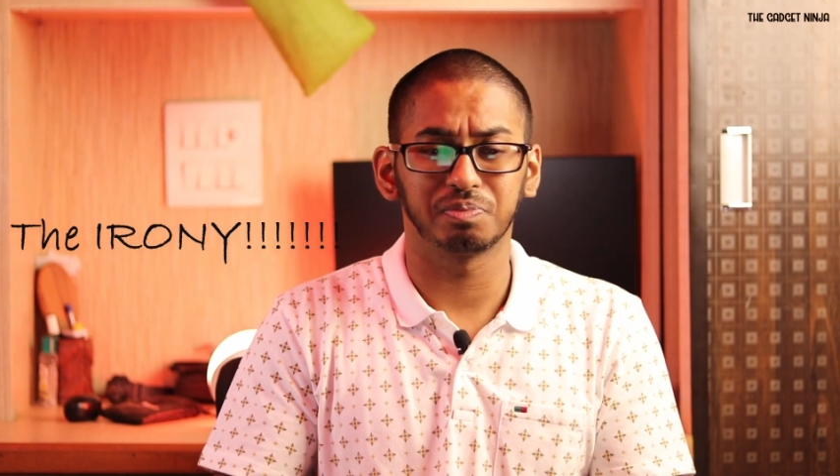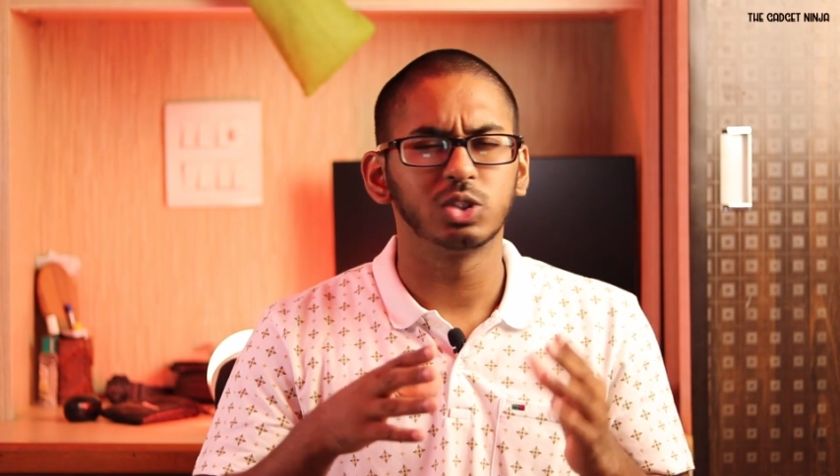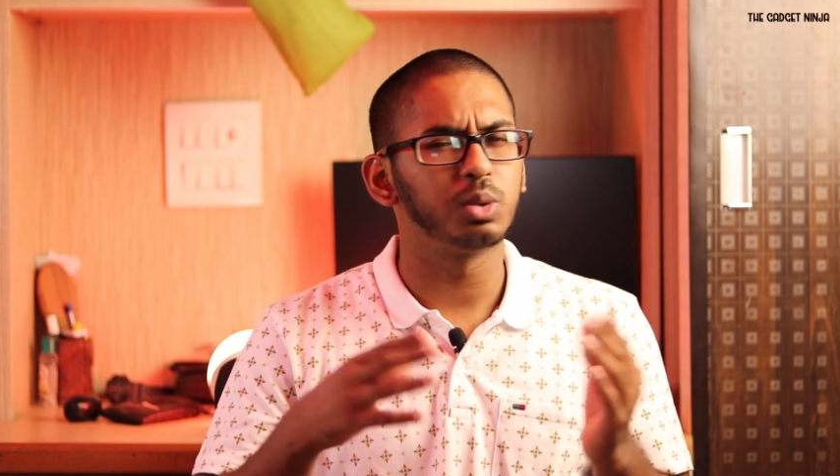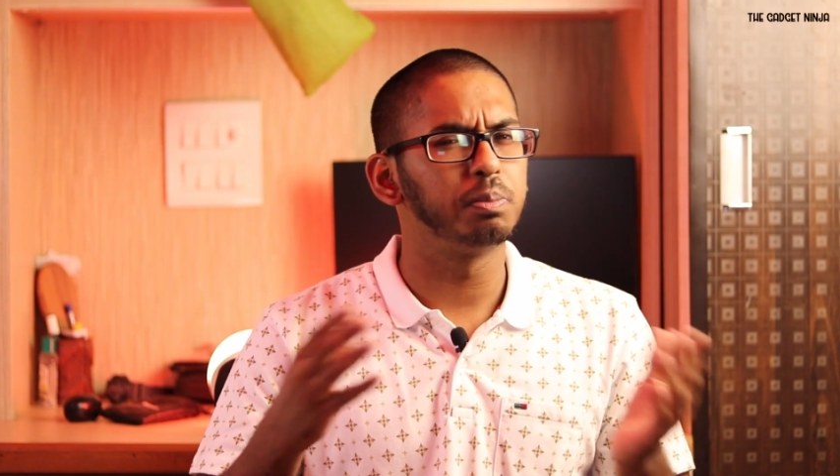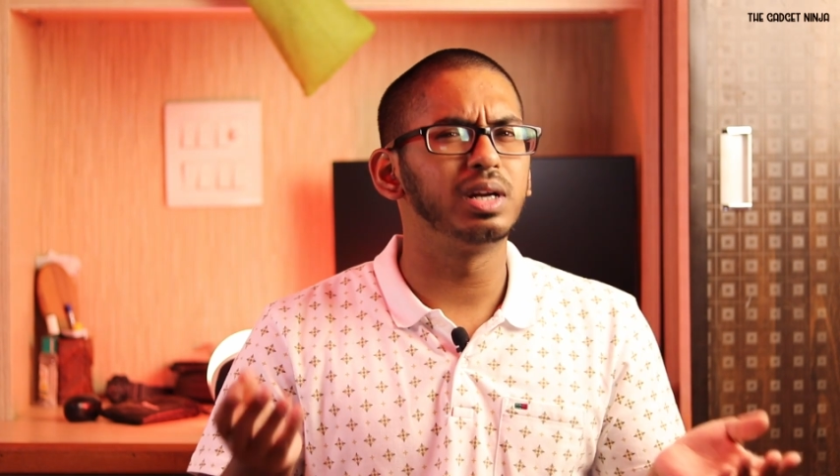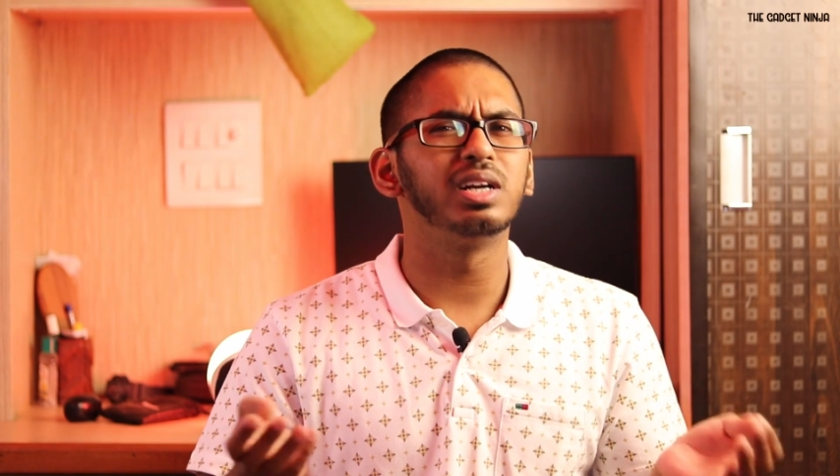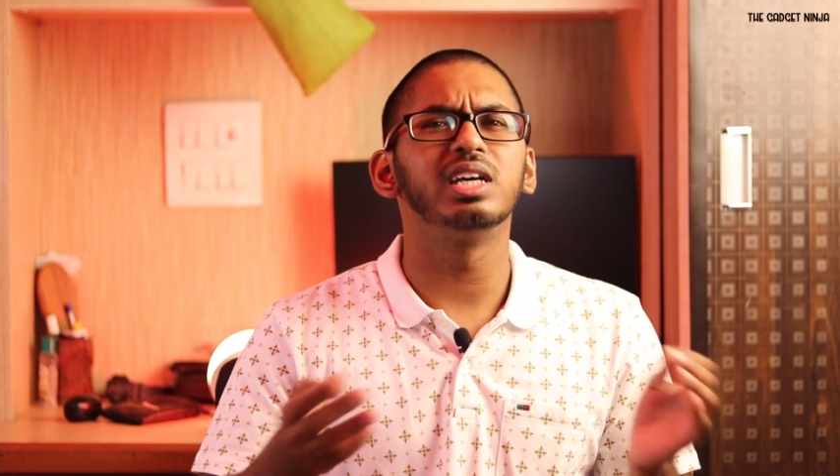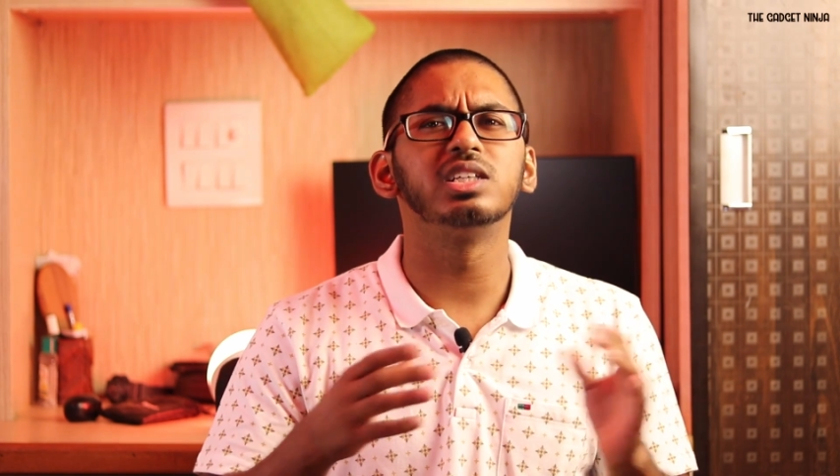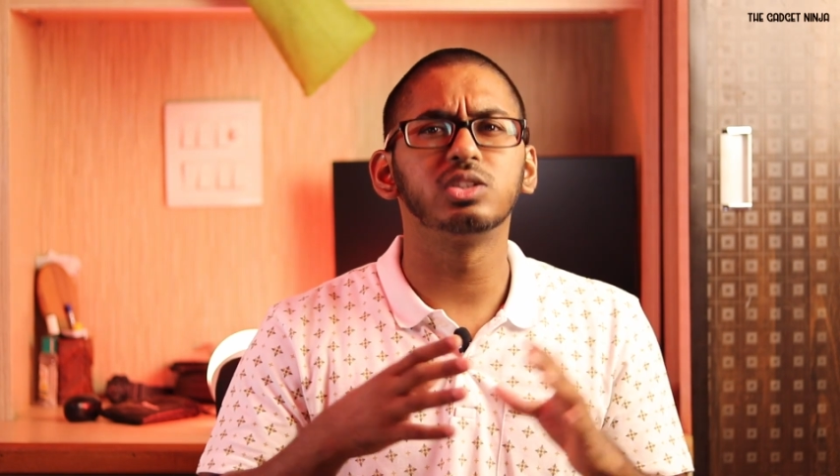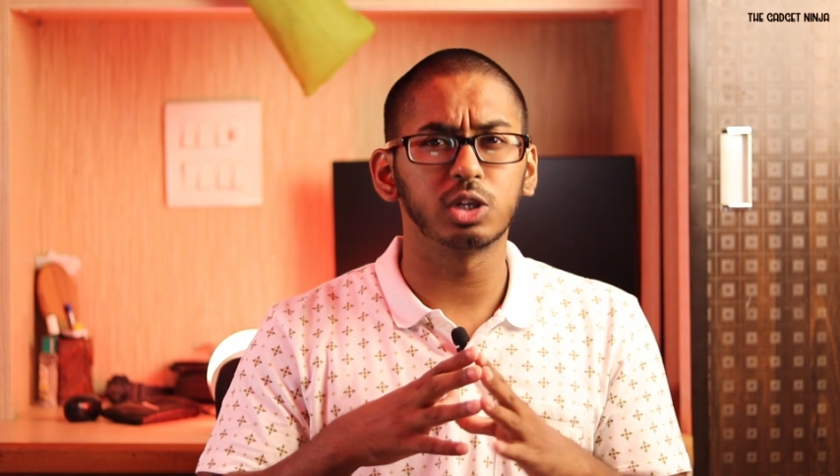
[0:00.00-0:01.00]
So build
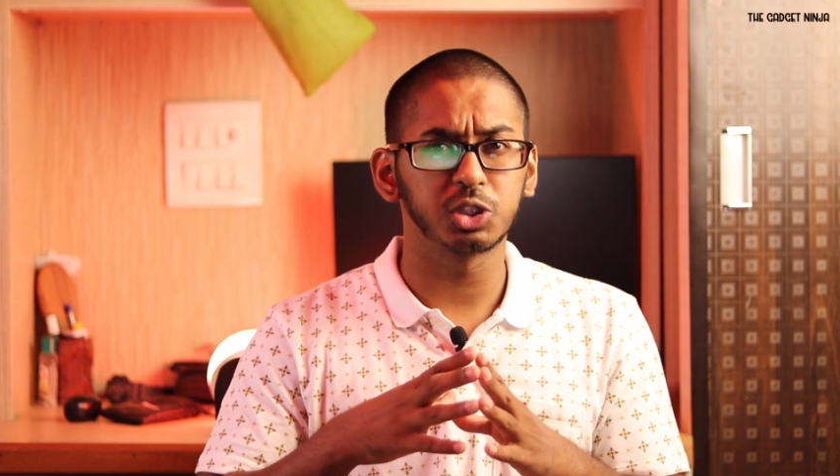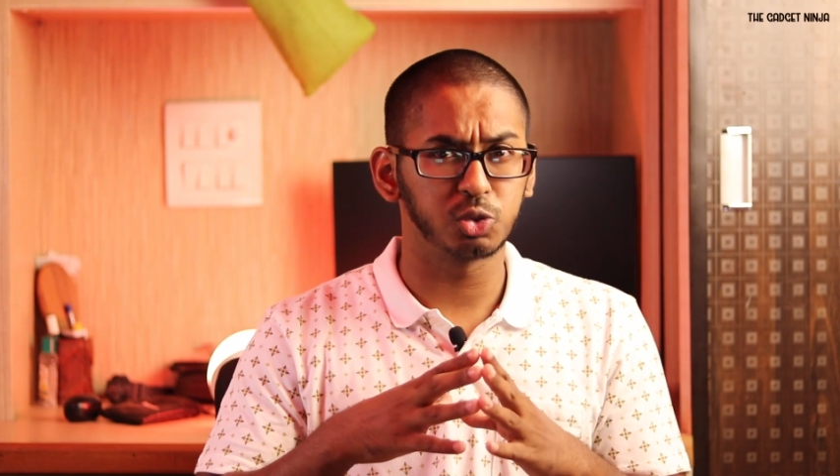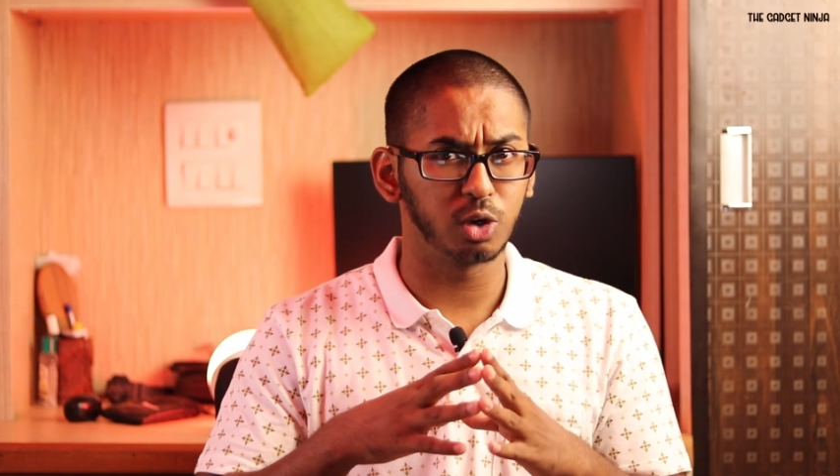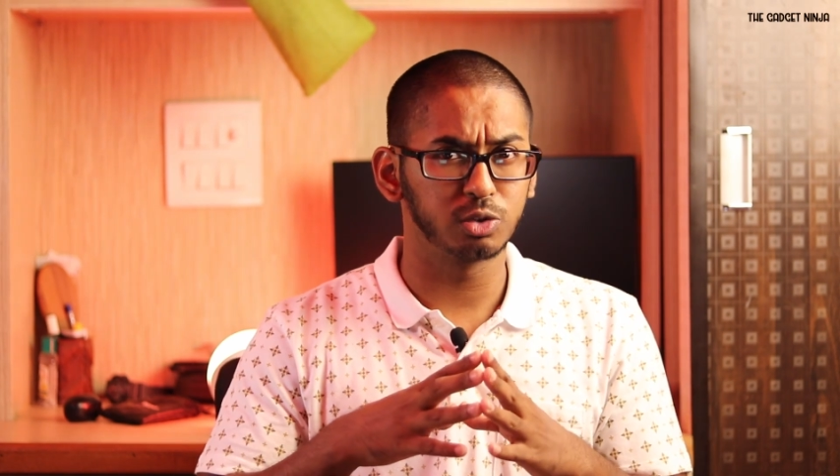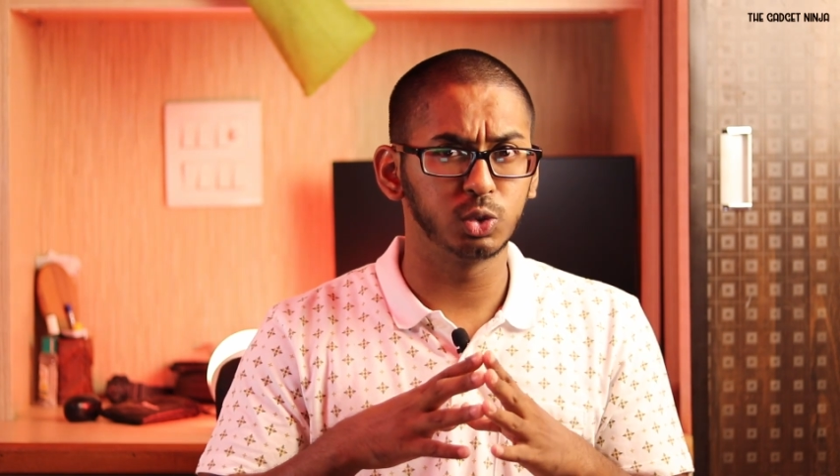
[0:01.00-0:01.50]
is not a strong